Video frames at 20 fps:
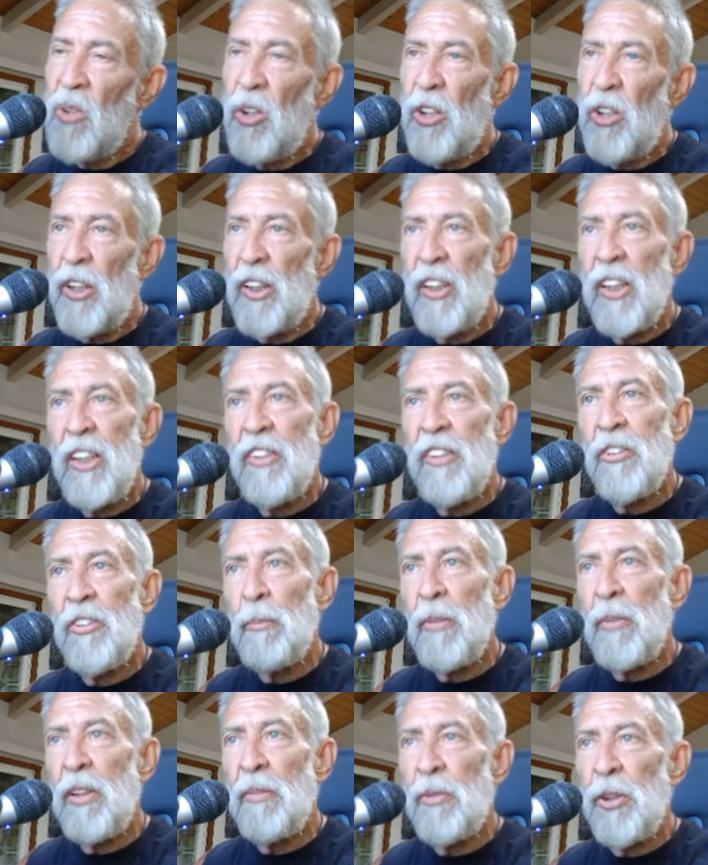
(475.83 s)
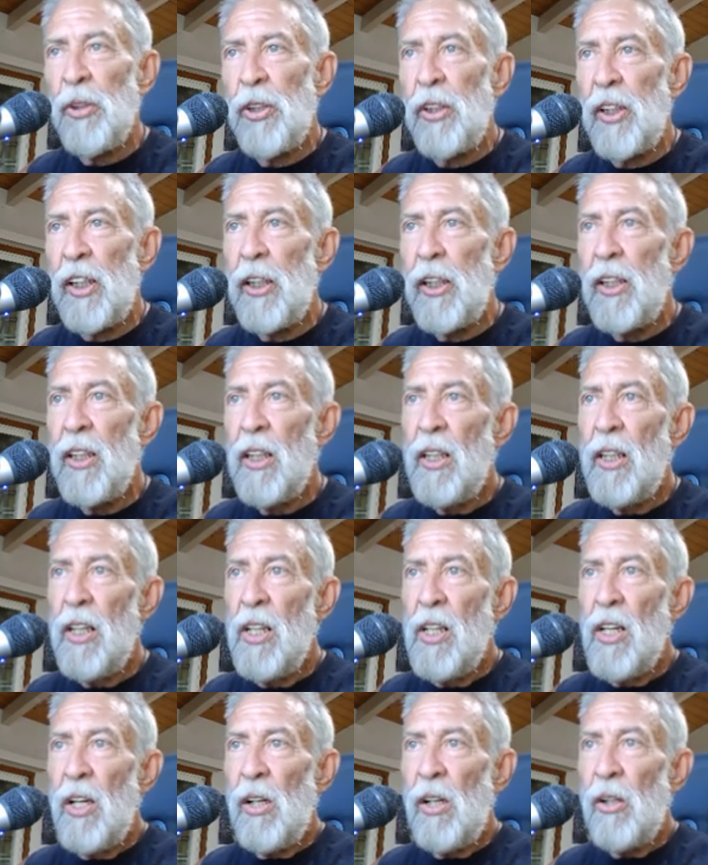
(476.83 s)
or you could eat some beef jerky,
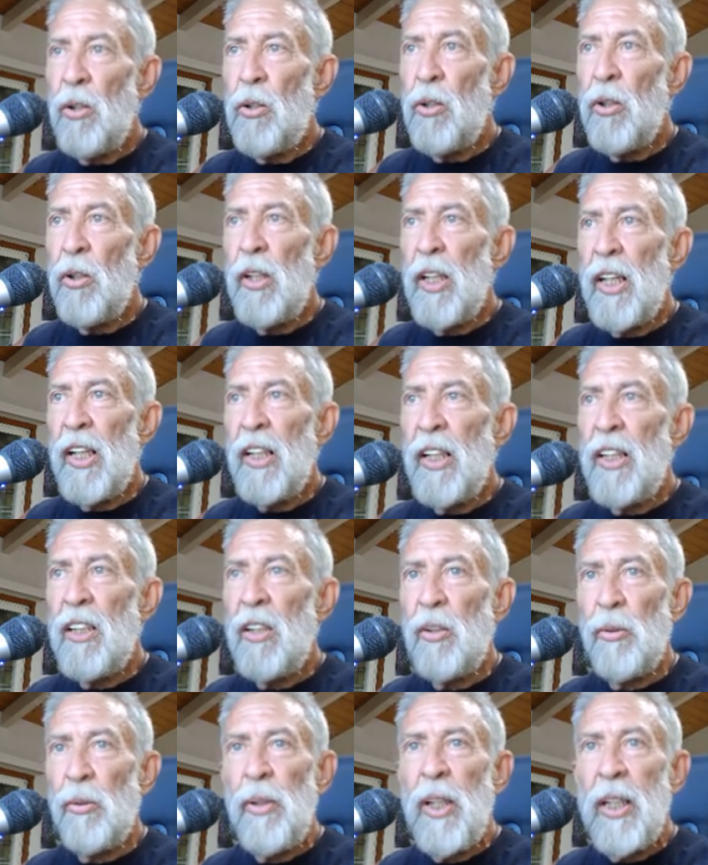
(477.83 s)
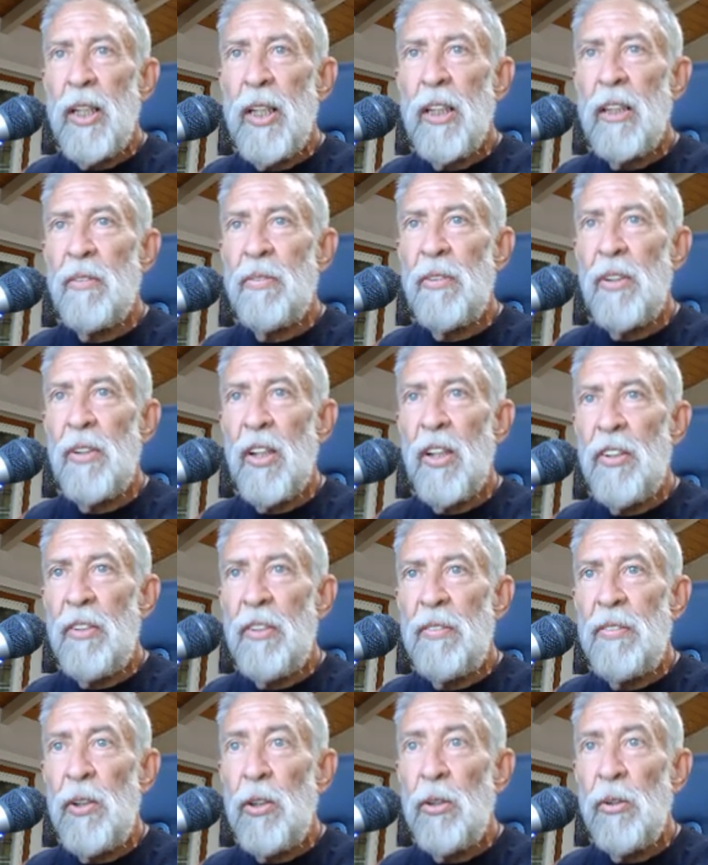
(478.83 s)
or an ingredient for
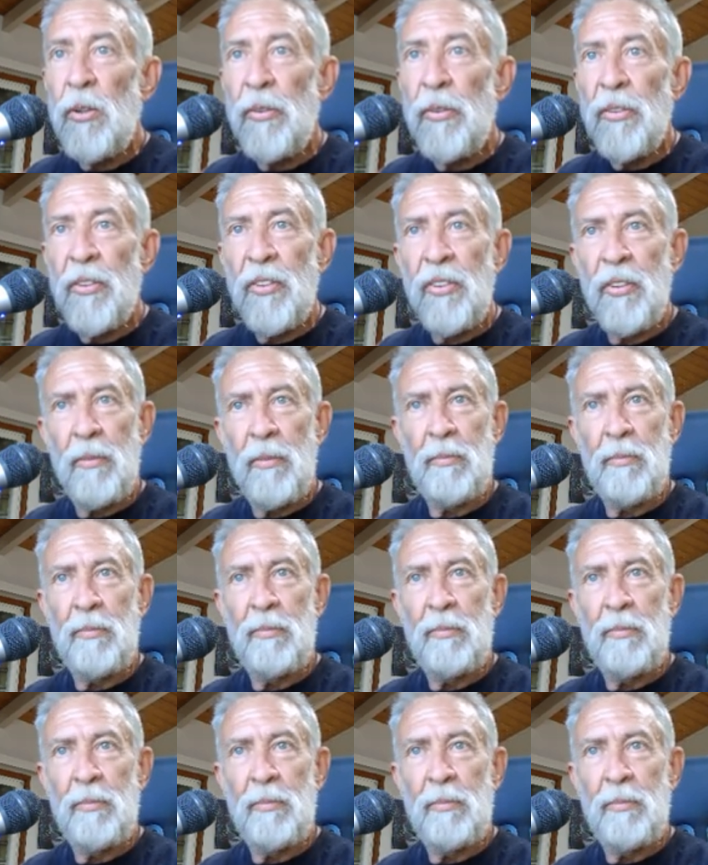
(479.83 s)
other foods.